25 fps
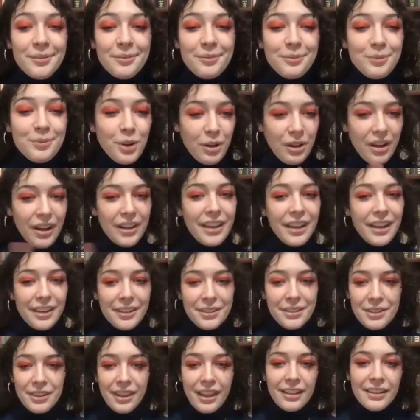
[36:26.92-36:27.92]
well, I'll get
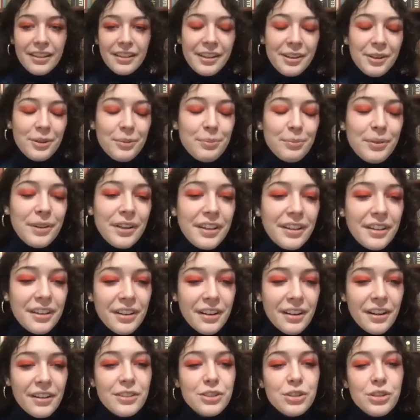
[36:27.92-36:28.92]
into that later, but
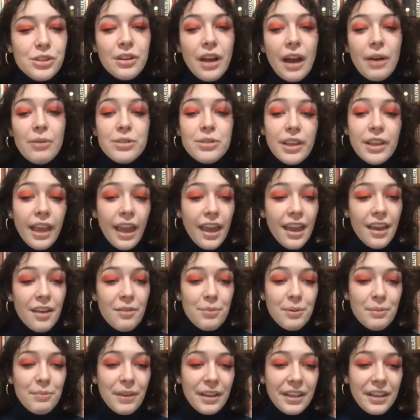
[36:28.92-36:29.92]
I was like, hey, I've
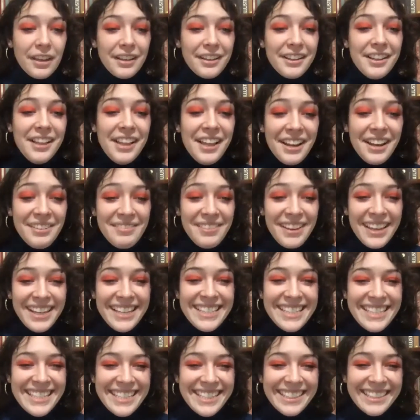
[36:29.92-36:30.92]
been making a lot of
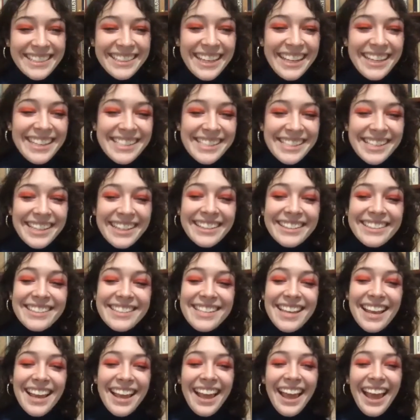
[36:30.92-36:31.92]
installations
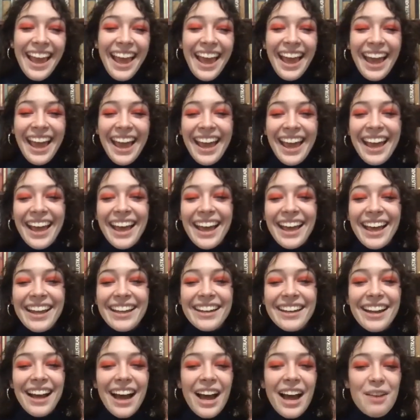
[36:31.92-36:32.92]

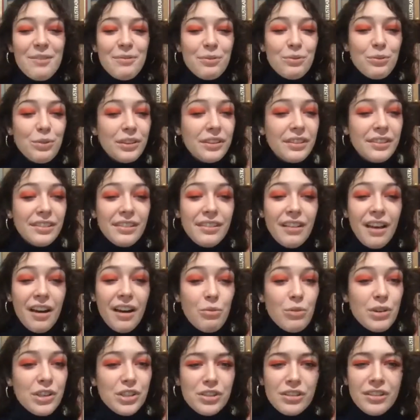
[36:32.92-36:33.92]
and I would love,
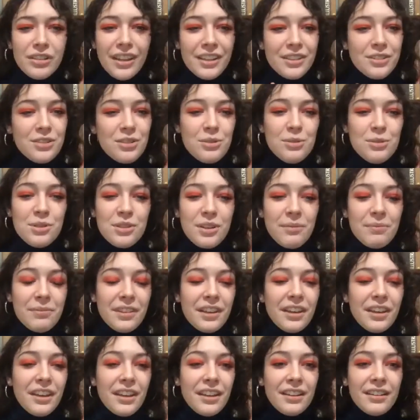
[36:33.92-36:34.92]
we should like do
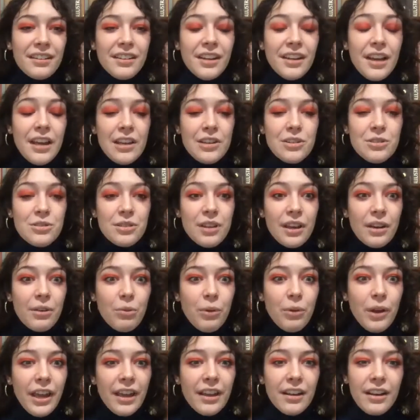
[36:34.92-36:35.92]
something. And she was like,
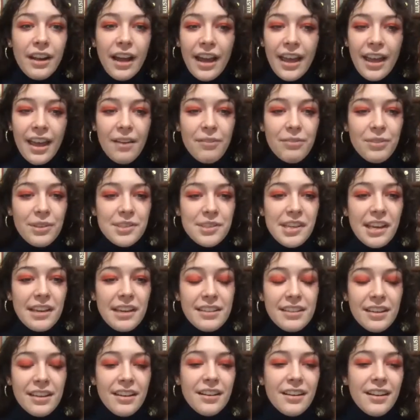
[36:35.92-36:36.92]
wait, I have this
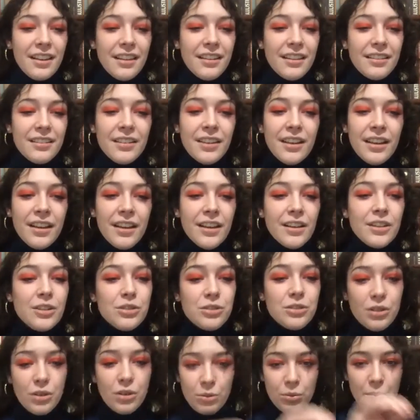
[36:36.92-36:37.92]
idea. And
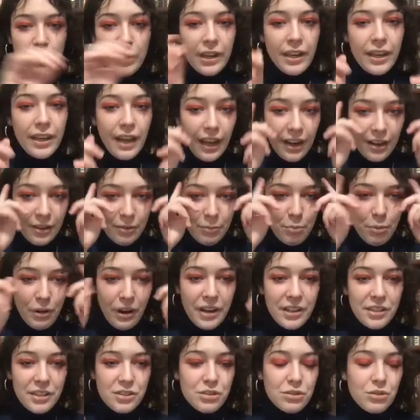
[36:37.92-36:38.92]
so we kind of
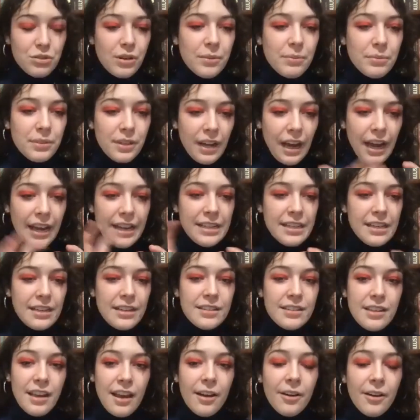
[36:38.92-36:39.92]
brainstormed
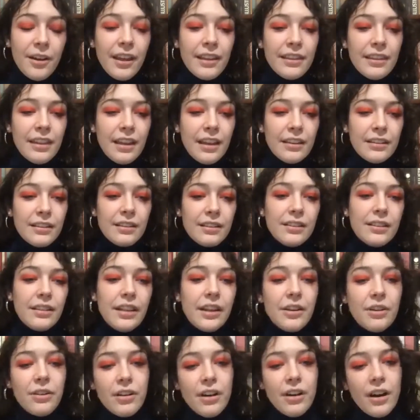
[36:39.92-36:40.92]
ideas out. And then
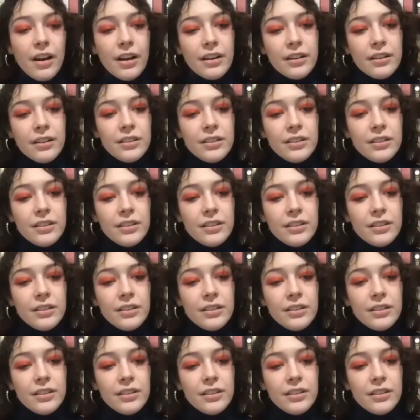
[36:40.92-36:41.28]
later on,